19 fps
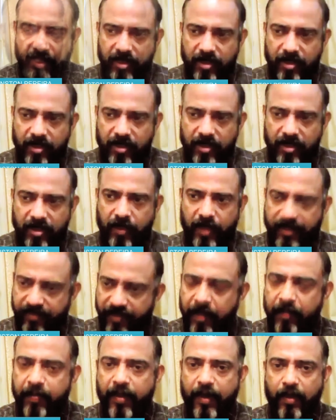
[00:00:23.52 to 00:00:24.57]
So I
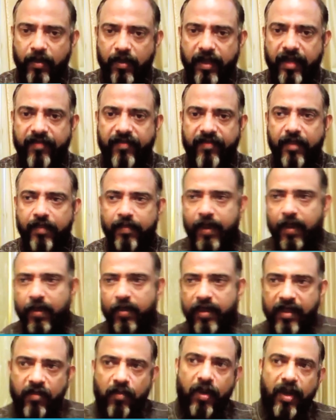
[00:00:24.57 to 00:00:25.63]
feel proud. I feel
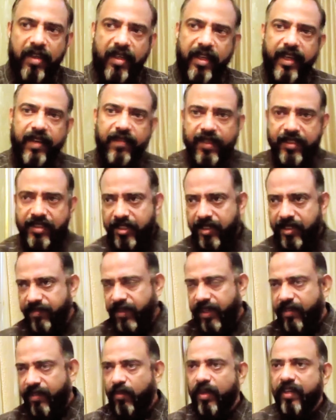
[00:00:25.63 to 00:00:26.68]
proud in what I have
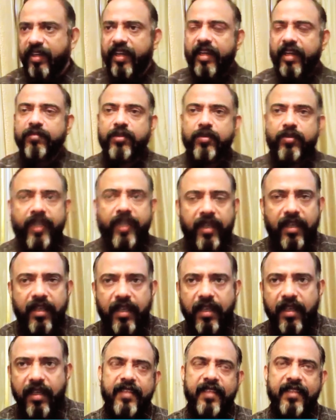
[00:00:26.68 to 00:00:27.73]
achieved and what I am today.
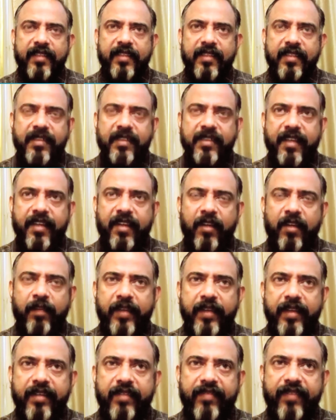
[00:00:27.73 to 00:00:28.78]
Success cannot
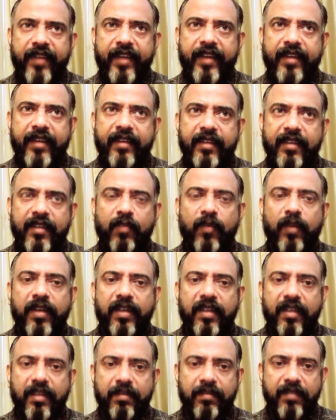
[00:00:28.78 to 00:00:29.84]
be defined in
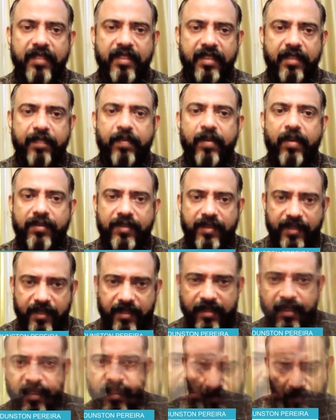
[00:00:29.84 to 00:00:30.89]
one term, it's a
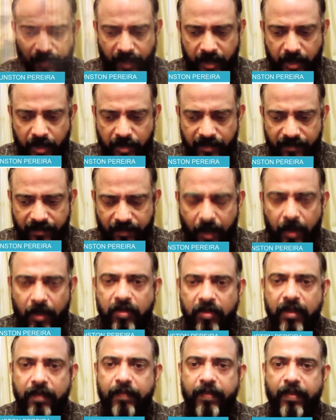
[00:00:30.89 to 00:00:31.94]
process. Once you
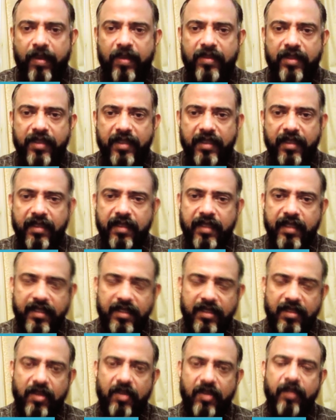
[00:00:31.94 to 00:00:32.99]
follow the process,
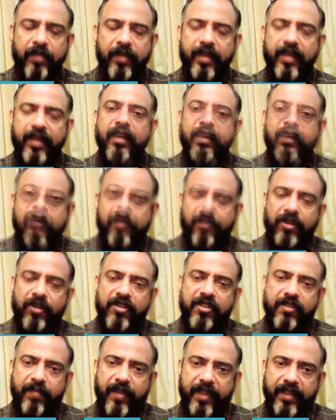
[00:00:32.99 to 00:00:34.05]
success automatically
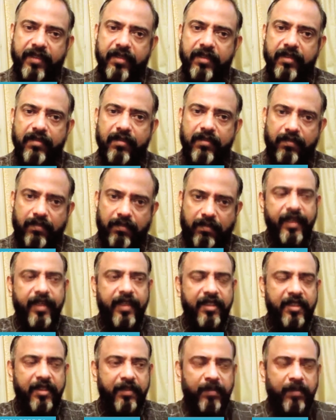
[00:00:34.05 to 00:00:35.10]
falls in place.
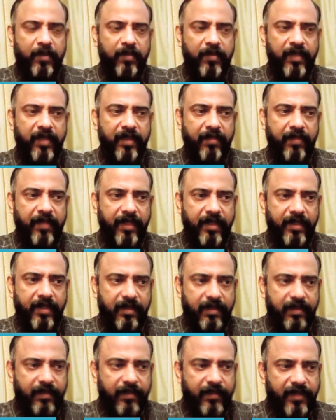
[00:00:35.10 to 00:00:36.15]
Leadership to me
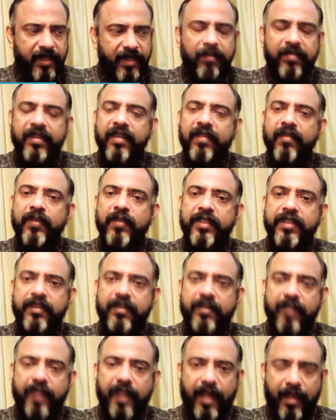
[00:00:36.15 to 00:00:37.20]
means something
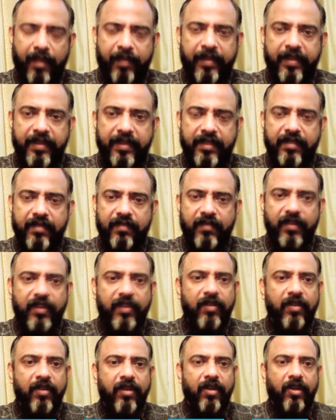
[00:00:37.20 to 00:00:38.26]
which happens when
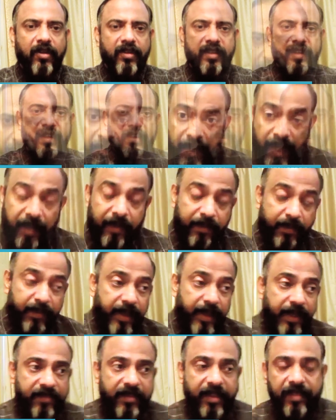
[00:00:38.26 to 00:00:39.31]
you are not there. I
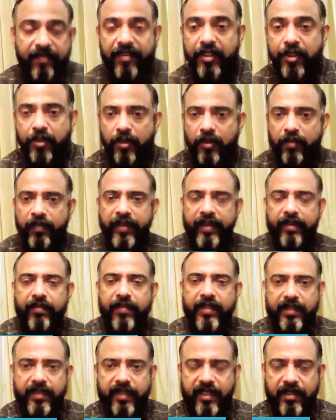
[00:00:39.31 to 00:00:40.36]
believe that we should make
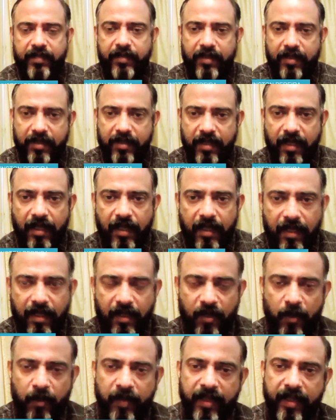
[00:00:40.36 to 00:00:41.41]
mistakes because
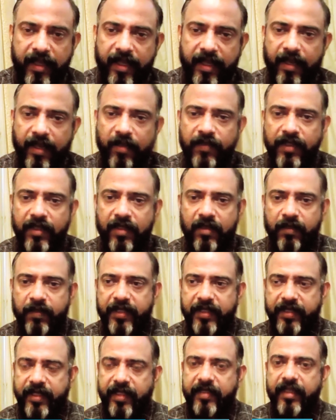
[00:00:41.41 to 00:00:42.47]
nobody can live without
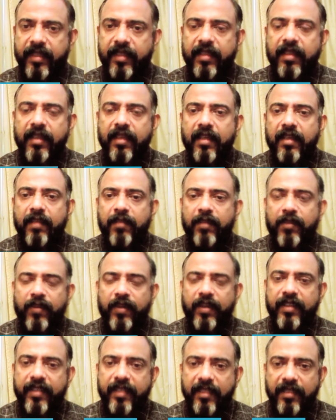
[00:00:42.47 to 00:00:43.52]
mistakes. And but
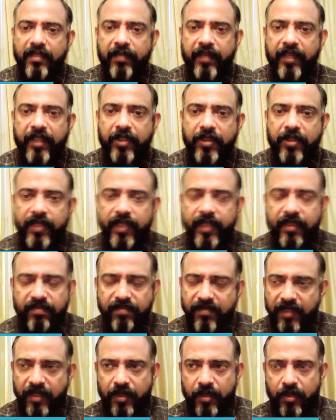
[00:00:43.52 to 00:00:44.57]
only thing is make sure that
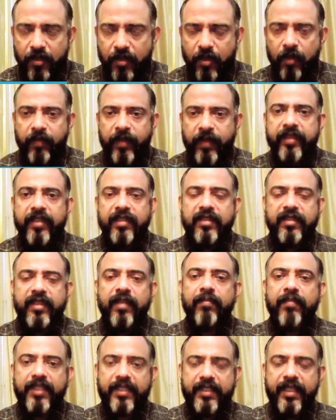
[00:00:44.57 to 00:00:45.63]
you don't make the
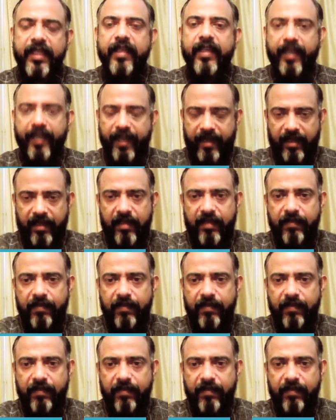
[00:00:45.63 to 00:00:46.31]
same mistake again.